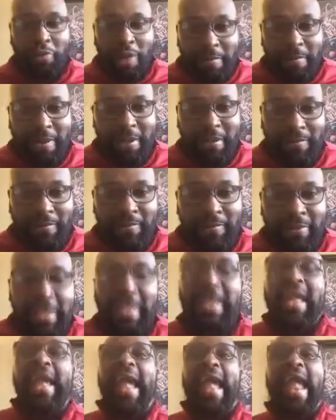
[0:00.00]
women,
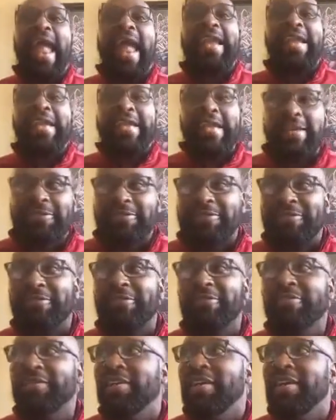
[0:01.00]
and
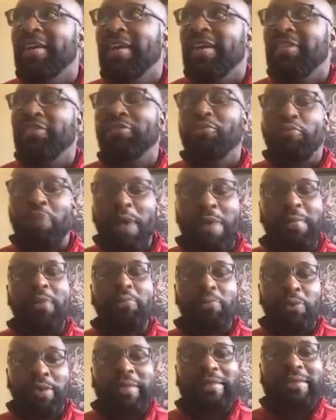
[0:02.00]
if
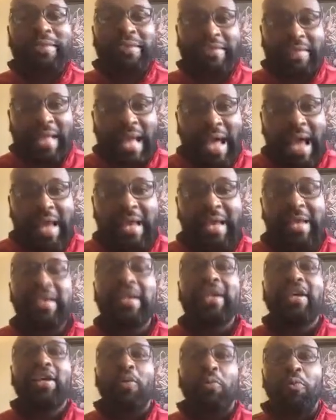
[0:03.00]
women really decided
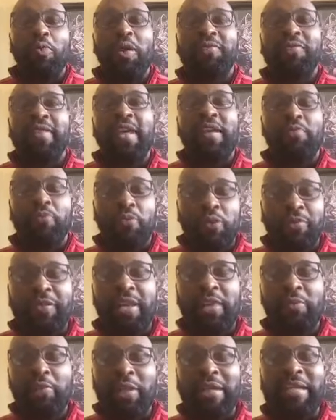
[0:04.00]
what they
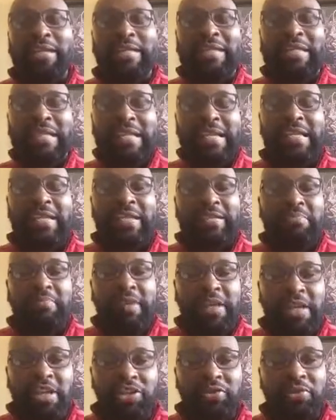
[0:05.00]
really needed in
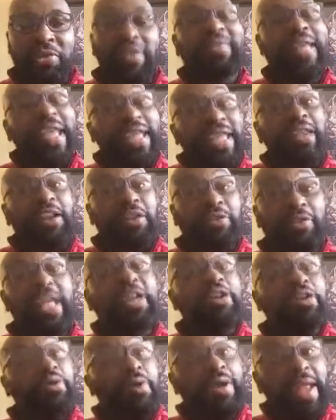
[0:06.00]
ministry, they
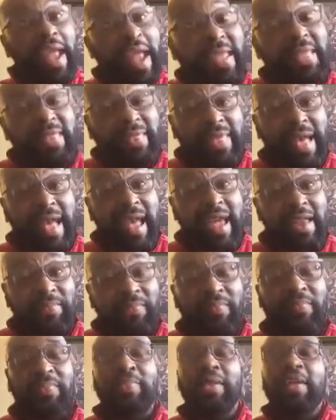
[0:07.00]
could create that.
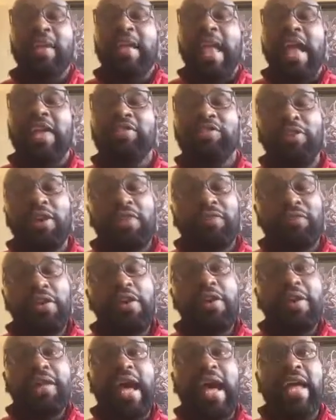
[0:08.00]
And so if
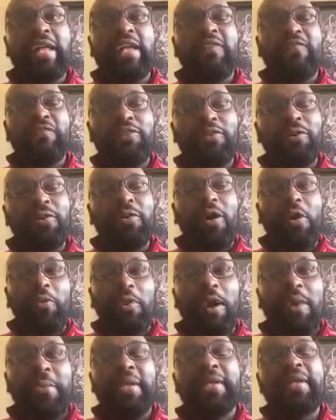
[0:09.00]
you're a
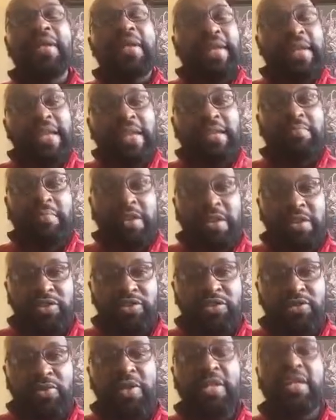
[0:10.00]
woman in
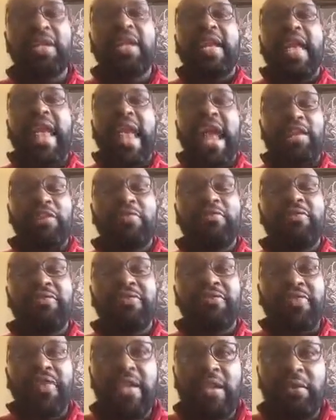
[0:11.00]
ministry and you
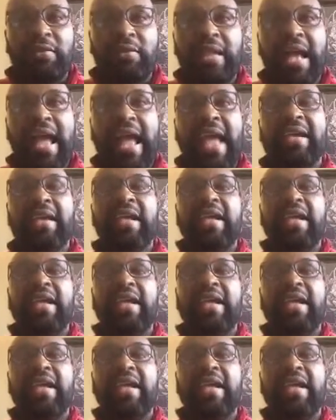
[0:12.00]
feel like